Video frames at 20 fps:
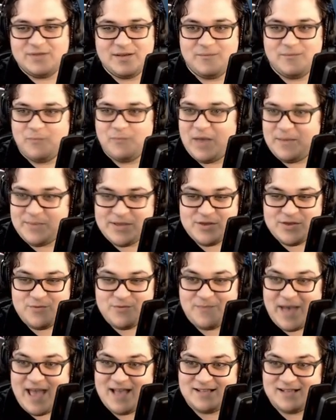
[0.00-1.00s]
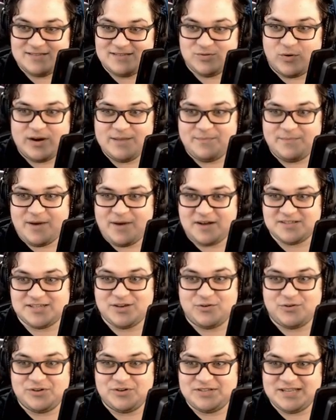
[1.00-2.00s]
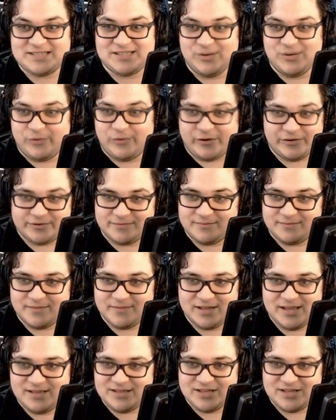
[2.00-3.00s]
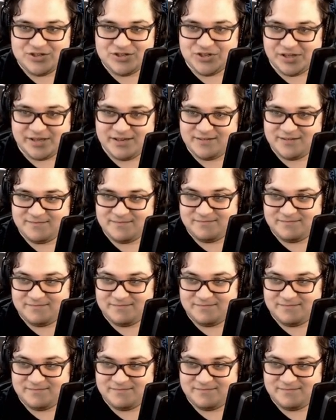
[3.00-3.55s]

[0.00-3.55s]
maybe you pay twenty bucks and go to Disney World digitally.